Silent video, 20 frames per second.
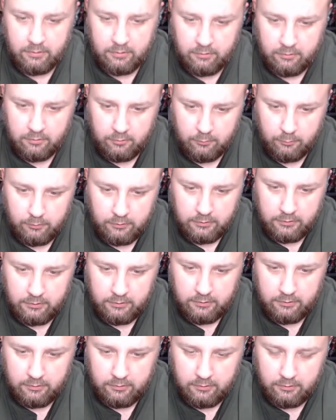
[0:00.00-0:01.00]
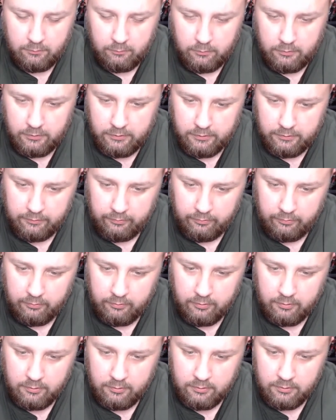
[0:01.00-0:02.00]
here what they did
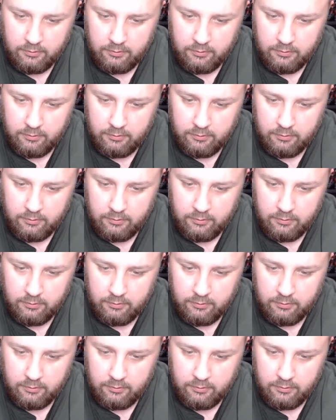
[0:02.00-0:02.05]
with